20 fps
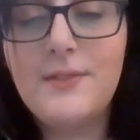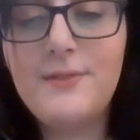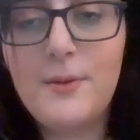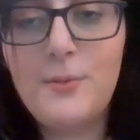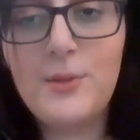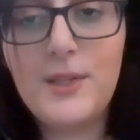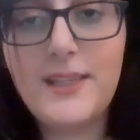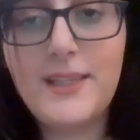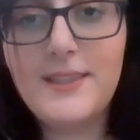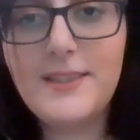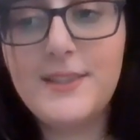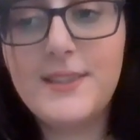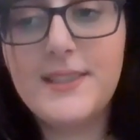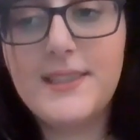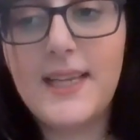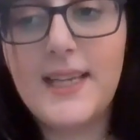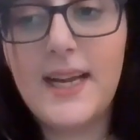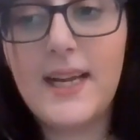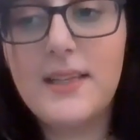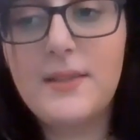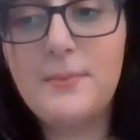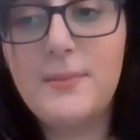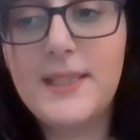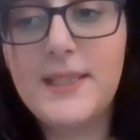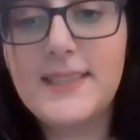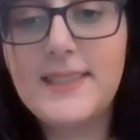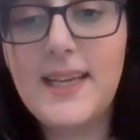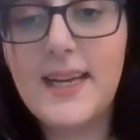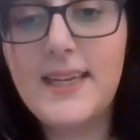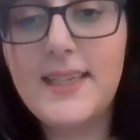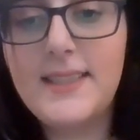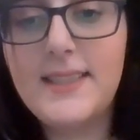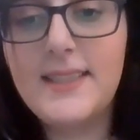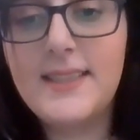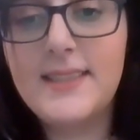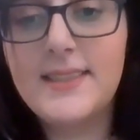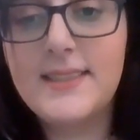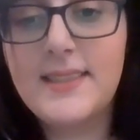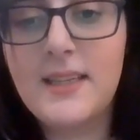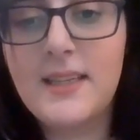From what I understand, Bayside
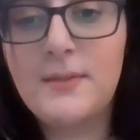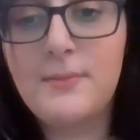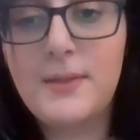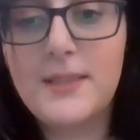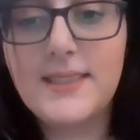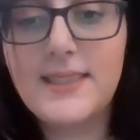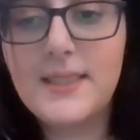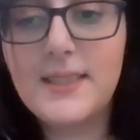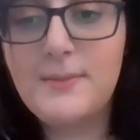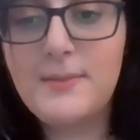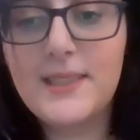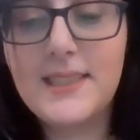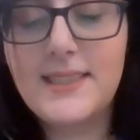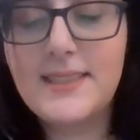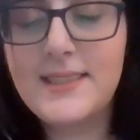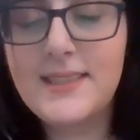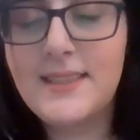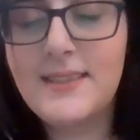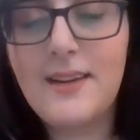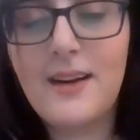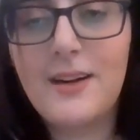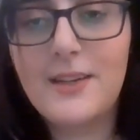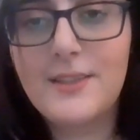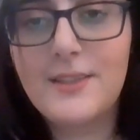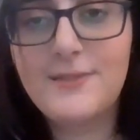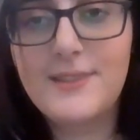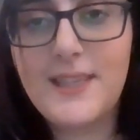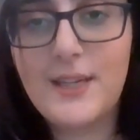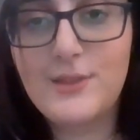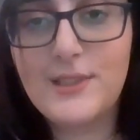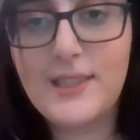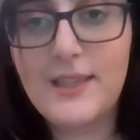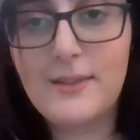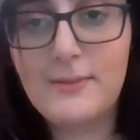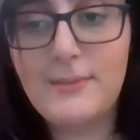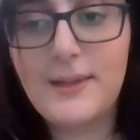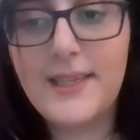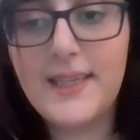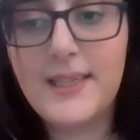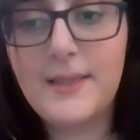is a bustling place in the heart of
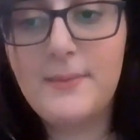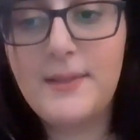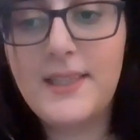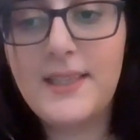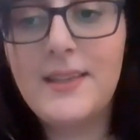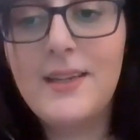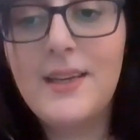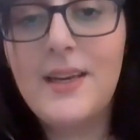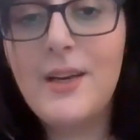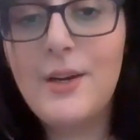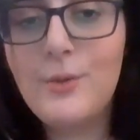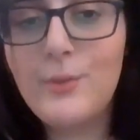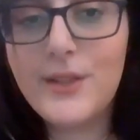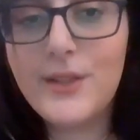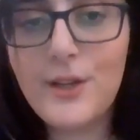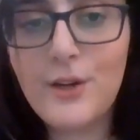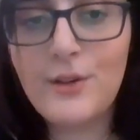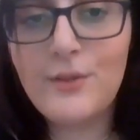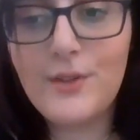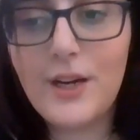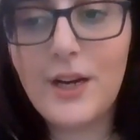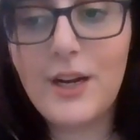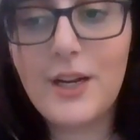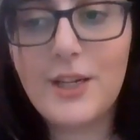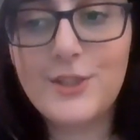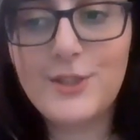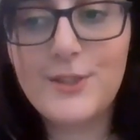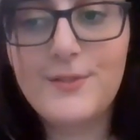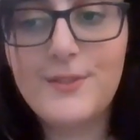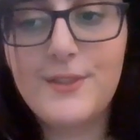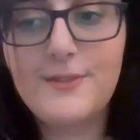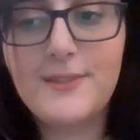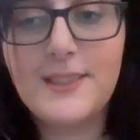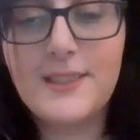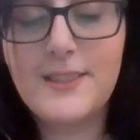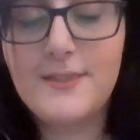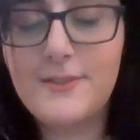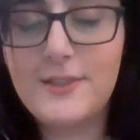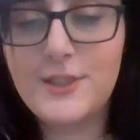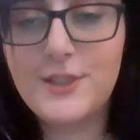downtown Miami with over 150
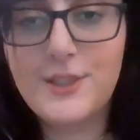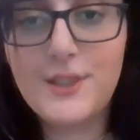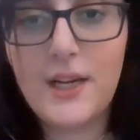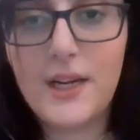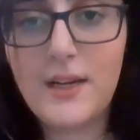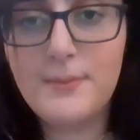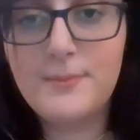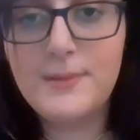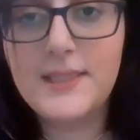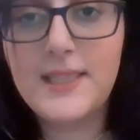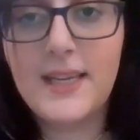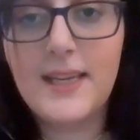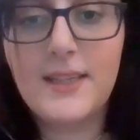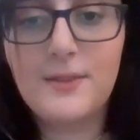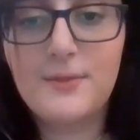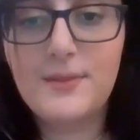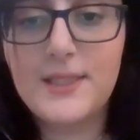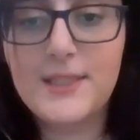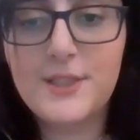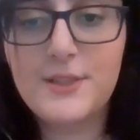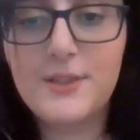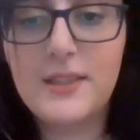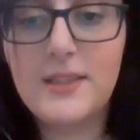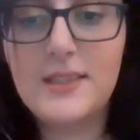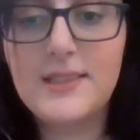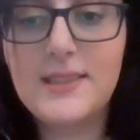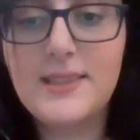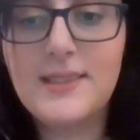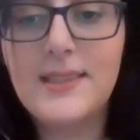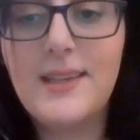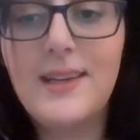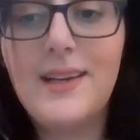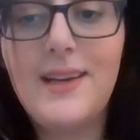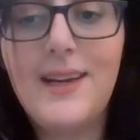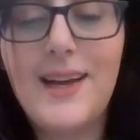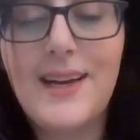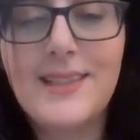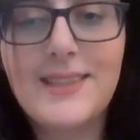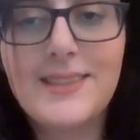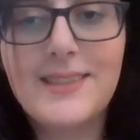different shops and restaurants,
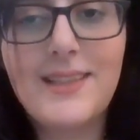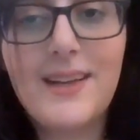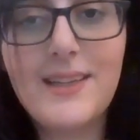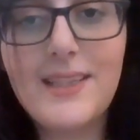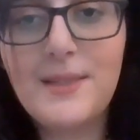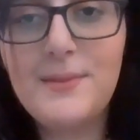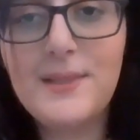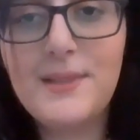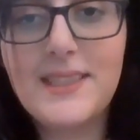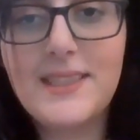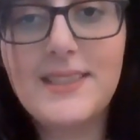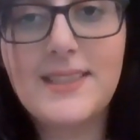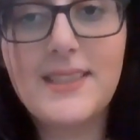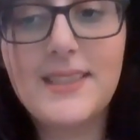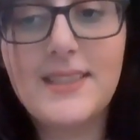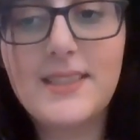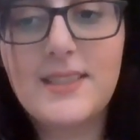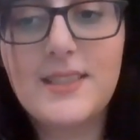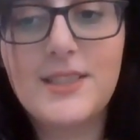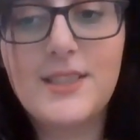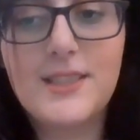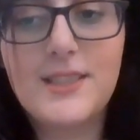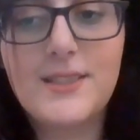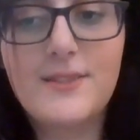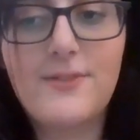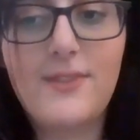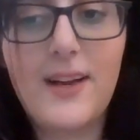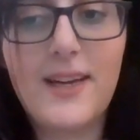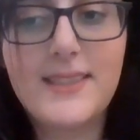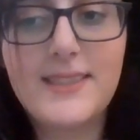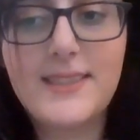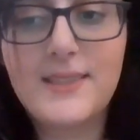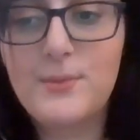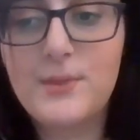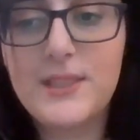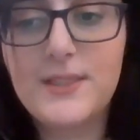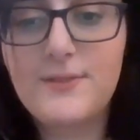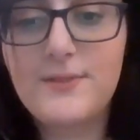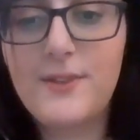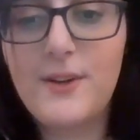and it's not going to be easy to just find
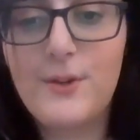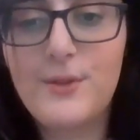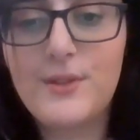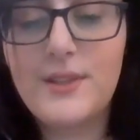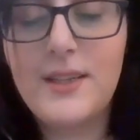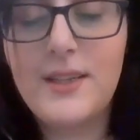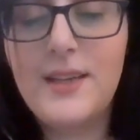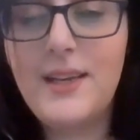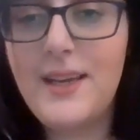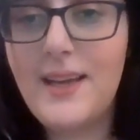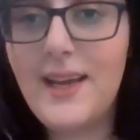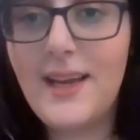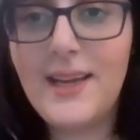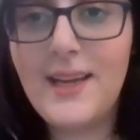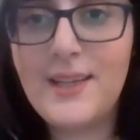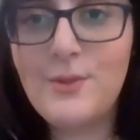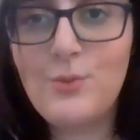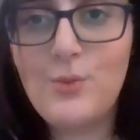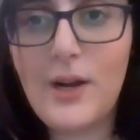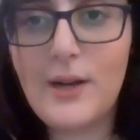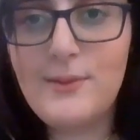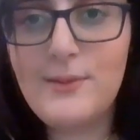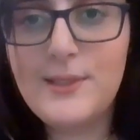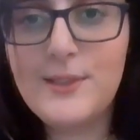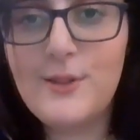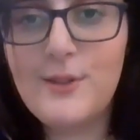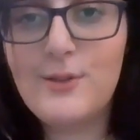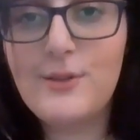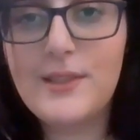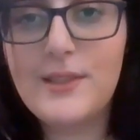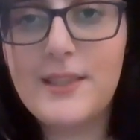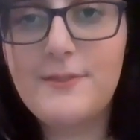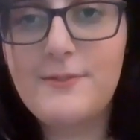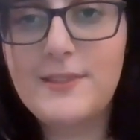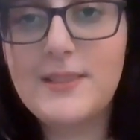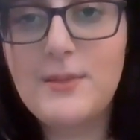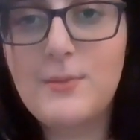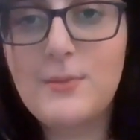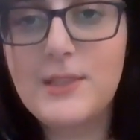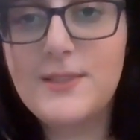someone's phone. And why would you go looking
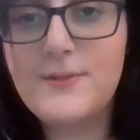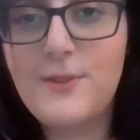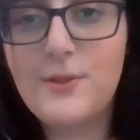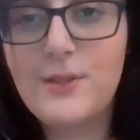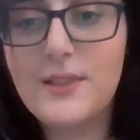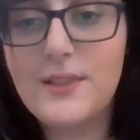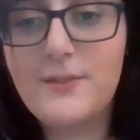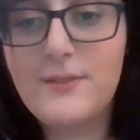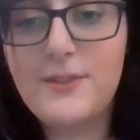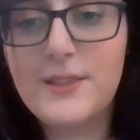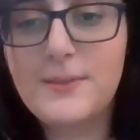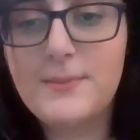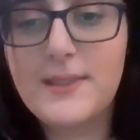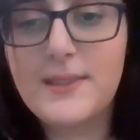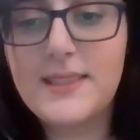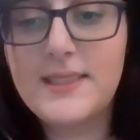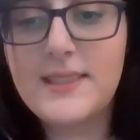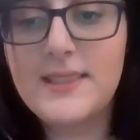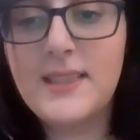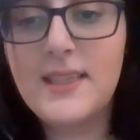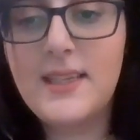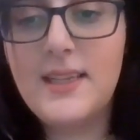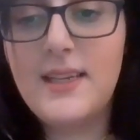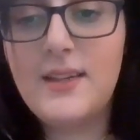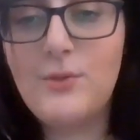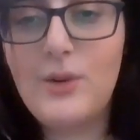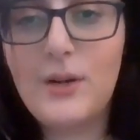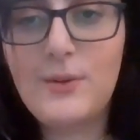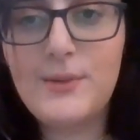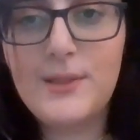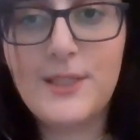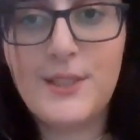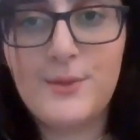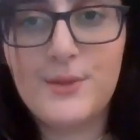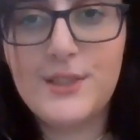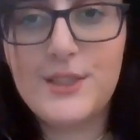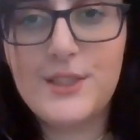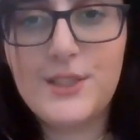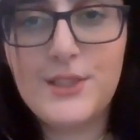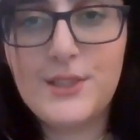for someone's phone in the first place? Why wouldn't
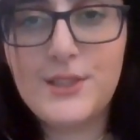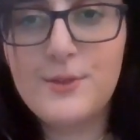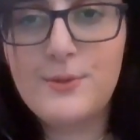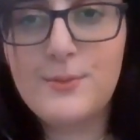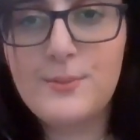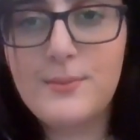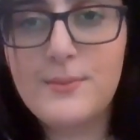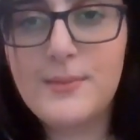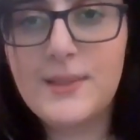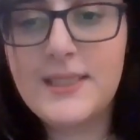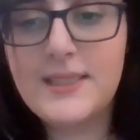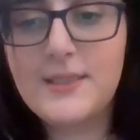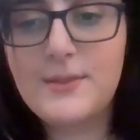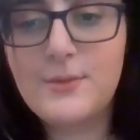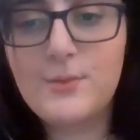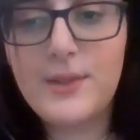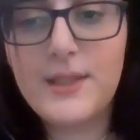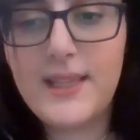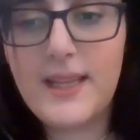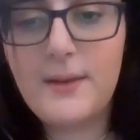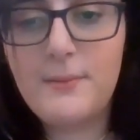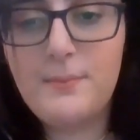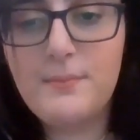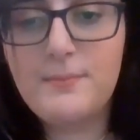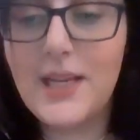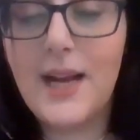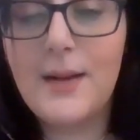you just assume it's with them?